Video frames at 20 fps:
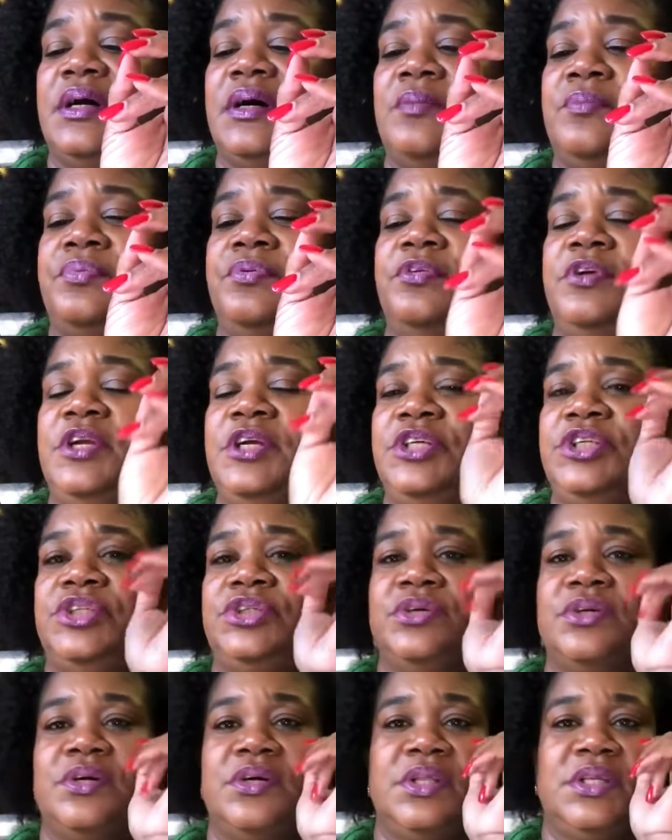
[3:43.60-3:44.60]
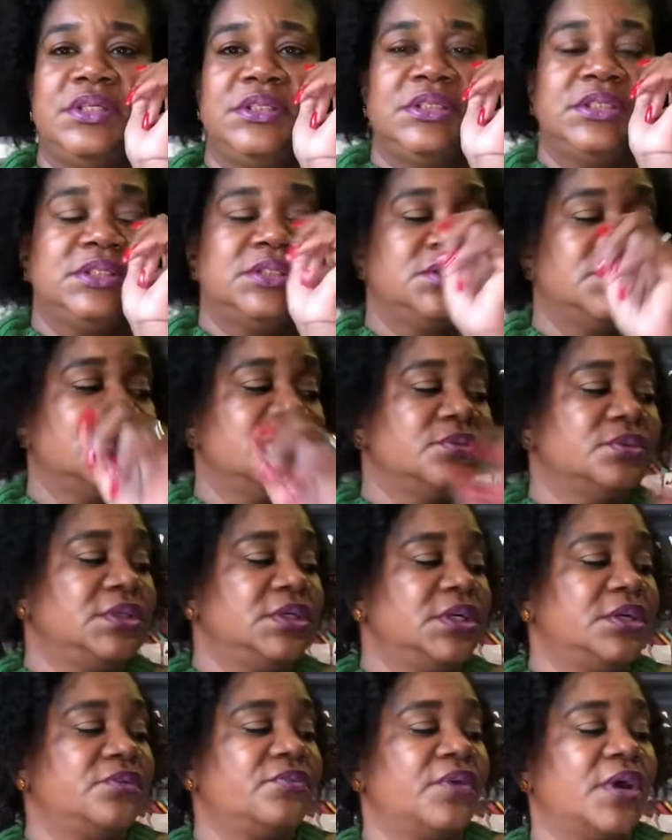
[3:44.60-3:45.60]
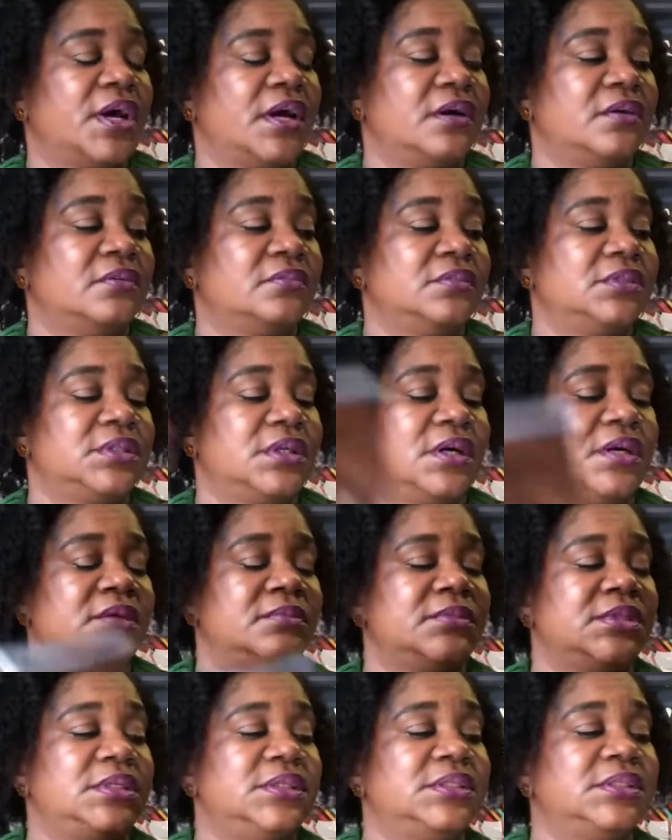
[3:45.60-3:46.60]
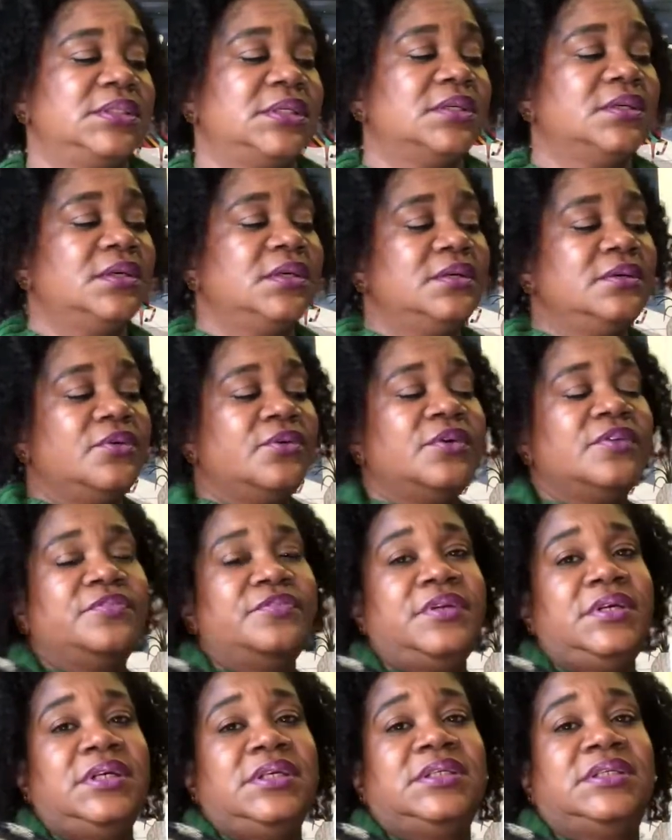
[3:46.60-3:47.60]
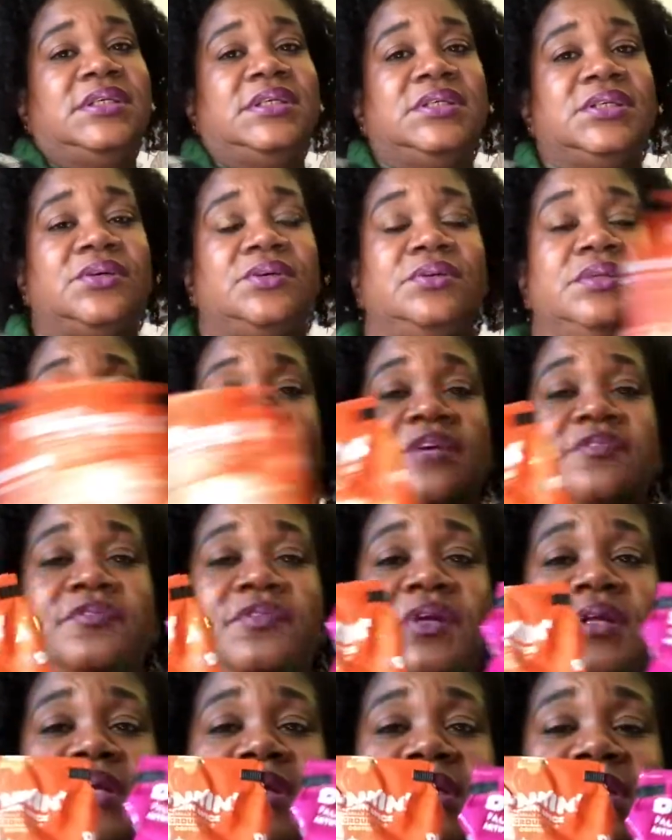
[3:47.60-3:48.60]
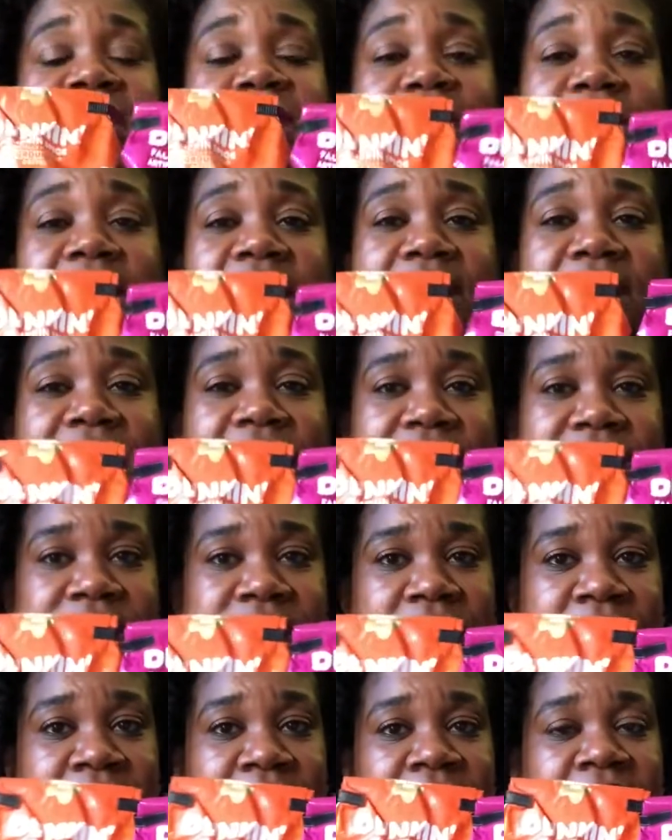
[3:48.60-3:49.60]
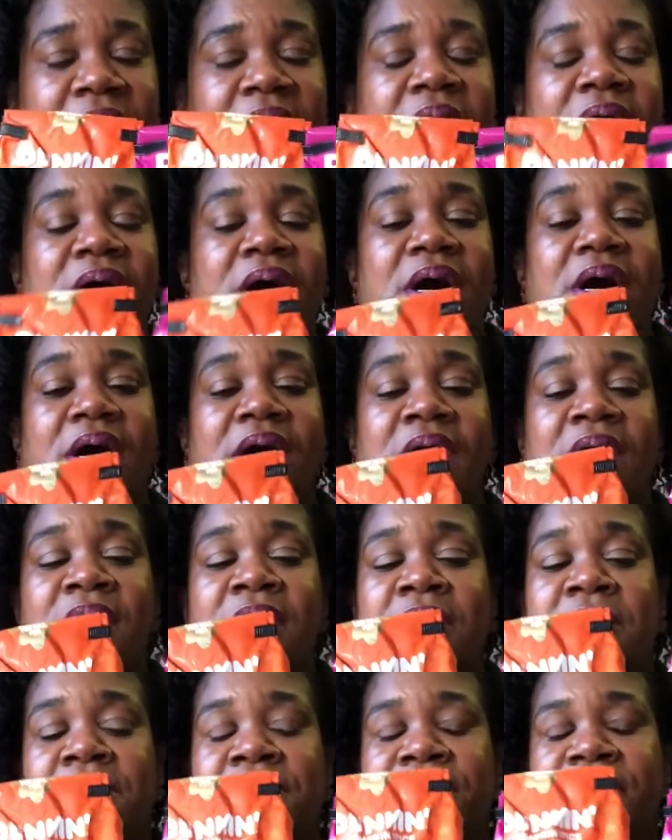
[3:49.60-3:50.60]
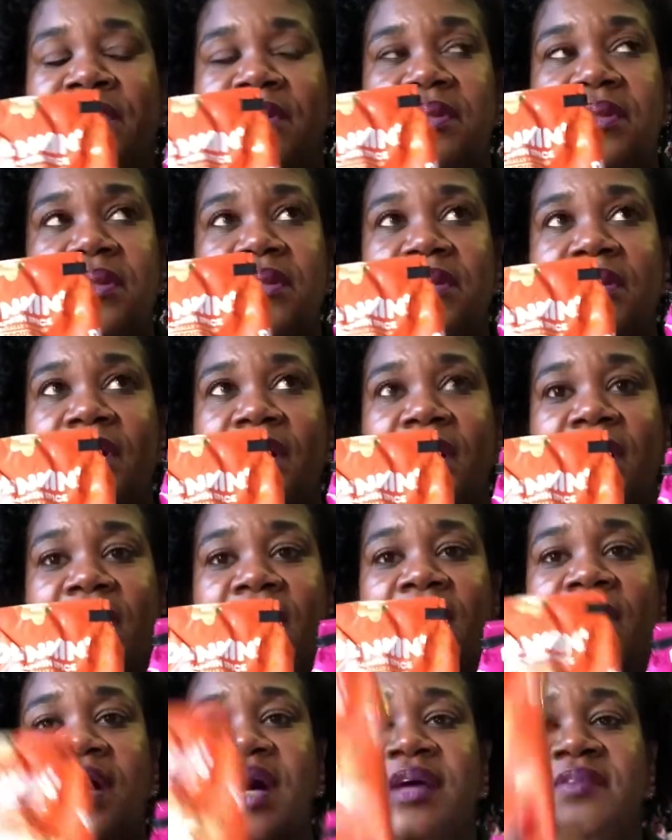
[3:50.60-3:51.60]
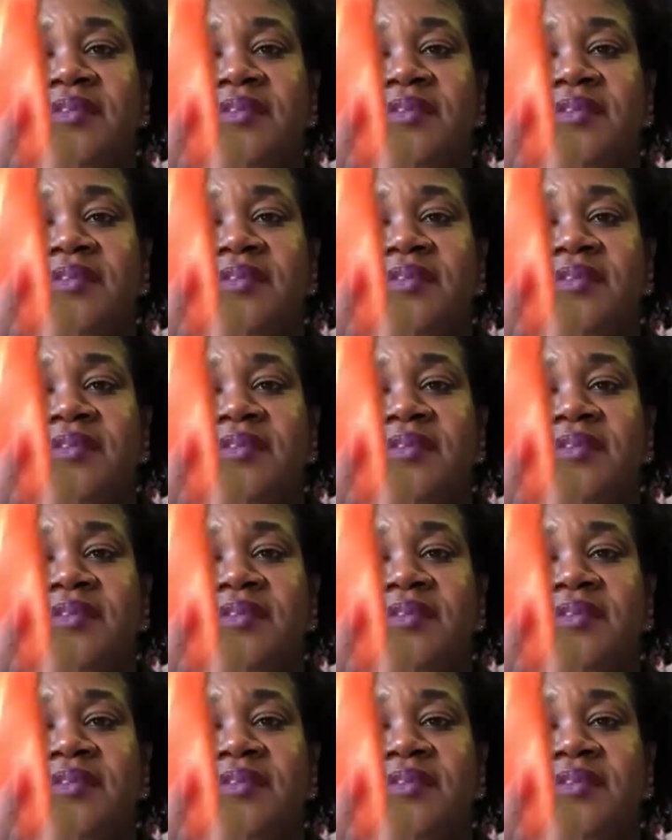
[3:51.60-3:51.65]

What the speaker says: pretty sure this is sold year round. These Dunkin' coffees, these are definitely limited edition. I've